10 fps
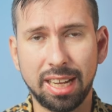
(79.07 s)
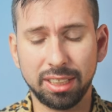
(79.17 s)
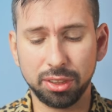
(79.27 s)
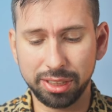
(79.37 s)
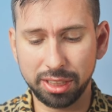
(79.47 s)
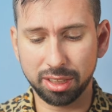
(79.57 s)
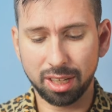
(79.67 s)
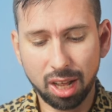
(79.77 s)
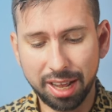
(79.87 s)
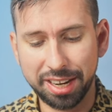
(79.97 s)
and you need
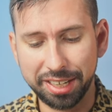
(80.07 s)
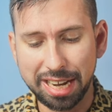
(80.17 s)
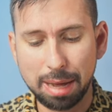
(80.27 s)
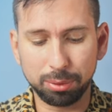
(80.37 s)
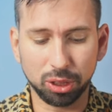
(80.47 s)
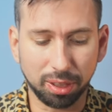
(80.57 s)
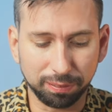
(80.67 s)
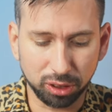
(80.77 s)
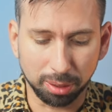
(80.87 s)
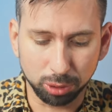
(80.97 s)
an adapter
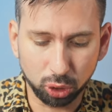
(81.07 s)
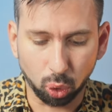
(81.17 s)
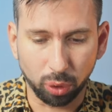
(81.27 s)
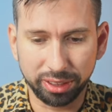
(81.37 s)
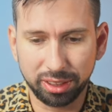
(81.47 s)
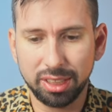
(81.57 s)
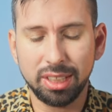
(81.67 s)
of some sort.